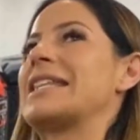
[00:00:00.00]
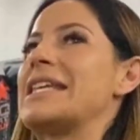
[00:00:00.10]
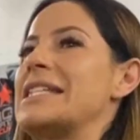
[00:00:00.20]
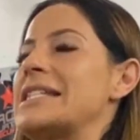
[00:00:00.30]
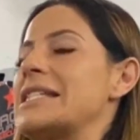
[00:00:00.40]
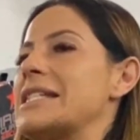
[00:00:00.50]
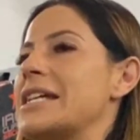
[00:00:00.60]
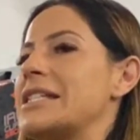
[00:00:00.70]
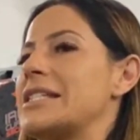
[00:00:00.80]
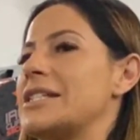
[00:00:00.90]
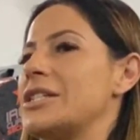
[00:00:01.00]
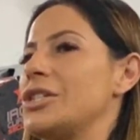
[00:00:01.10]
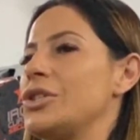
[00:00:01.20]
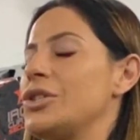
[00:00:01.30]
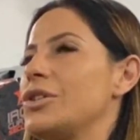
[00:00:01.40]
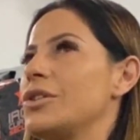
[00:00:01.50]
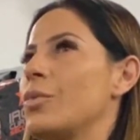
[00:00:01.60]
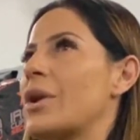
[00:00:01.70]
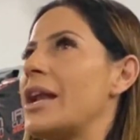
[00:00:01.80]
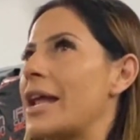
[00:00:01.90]
there's it's
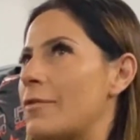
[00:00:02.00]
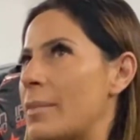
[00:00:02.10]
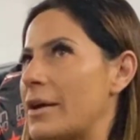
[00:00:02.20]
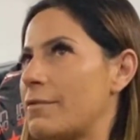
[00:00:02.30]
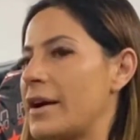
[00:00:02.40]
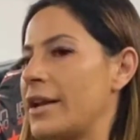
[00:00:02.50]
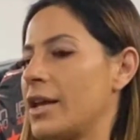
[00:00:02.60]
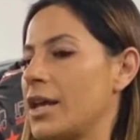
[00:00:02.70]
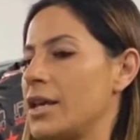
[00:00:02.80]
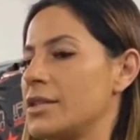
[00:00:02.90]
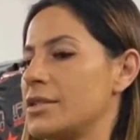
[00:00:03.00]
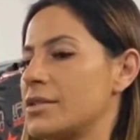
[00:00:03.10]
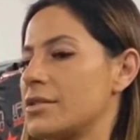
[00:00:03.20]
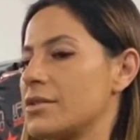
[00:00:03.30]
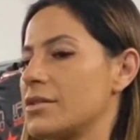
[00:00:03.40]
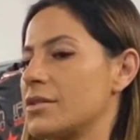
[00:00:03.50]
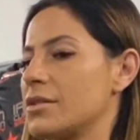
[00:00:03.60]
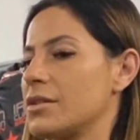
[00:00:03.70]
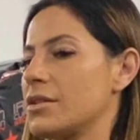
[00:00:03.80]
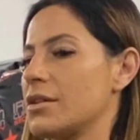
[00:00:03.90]
what I love about fighting is
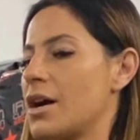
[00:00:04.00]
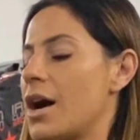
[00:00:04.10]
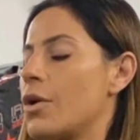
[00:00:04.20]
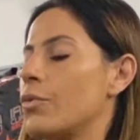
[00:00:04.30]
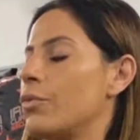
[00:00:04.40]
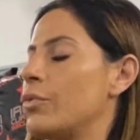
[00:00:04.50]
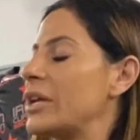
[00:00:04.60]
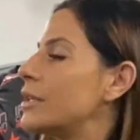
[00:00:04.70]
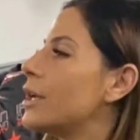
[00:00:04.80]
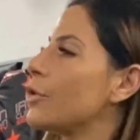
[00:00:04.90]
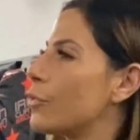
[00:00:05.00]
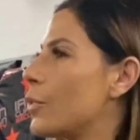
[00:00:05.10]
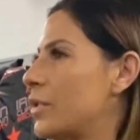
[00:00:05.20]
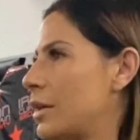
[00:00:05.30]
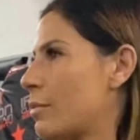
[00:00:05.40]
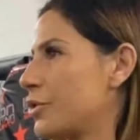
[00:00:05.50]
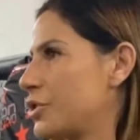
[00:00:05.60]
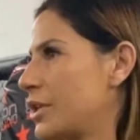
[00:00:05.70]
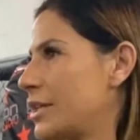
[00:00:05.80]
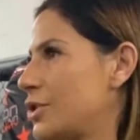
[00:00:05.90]
how real and raw the
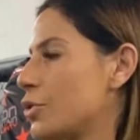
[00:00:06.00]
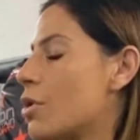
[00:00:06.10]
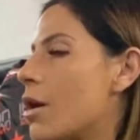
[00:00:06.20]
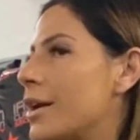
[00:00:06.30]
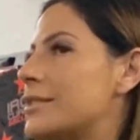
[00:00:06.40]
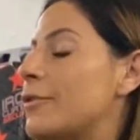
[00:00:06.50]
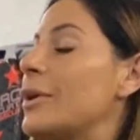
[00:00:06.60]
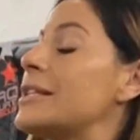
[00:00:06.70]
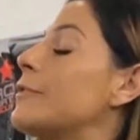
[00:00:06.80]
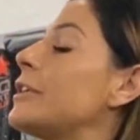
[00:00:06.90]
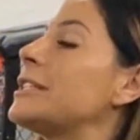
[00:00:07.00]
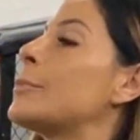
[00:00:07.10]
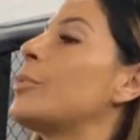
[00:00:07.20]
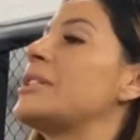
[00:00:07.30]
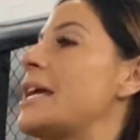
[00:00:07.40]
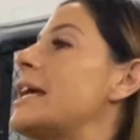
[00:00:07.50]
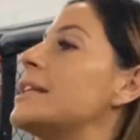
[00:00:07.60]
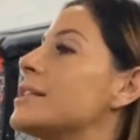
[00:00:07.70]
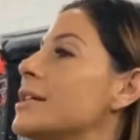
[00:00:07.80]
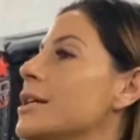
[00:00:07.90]
emotion is. You can't it's very difficult to
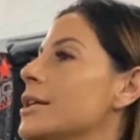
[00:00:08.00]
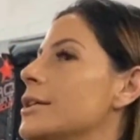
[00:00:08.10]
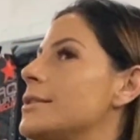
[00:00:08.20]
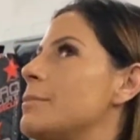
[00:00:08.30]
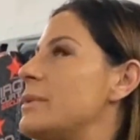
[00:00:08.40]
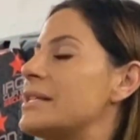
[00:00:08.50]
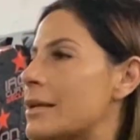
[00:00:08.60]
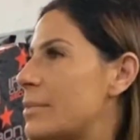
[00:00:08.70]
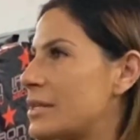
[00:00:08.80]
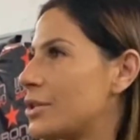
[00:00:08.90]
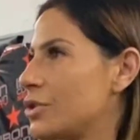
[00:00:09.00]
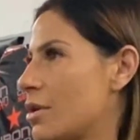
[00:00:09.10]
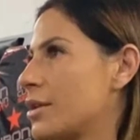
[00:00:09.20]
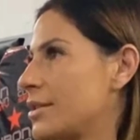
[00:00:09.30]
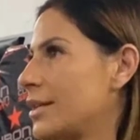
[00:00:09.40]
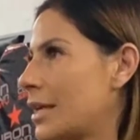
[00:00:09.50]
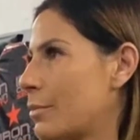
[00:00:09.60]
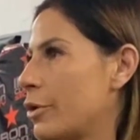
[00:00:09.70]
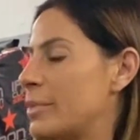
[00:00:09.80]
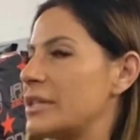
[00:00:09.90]
pretend to be somebody that you're not in mm. that
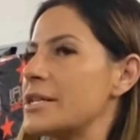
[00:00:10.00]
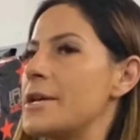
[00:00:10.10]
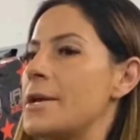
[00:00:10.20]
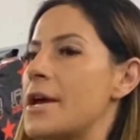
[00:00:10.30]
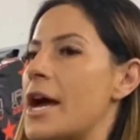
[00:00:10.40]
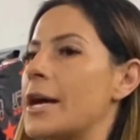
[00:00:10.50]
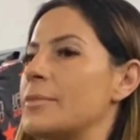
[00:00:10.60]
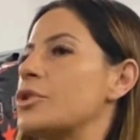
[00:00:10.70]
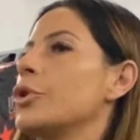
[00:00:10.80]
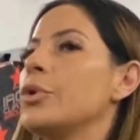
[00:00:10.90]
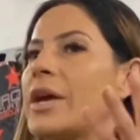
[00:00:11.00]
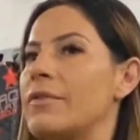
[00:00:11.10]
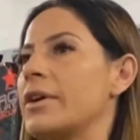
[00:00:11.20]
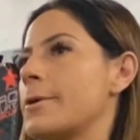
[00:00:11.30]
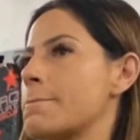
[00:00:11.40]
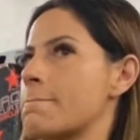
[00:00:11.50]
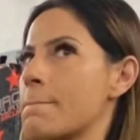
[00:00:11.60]
moment. Um so whoever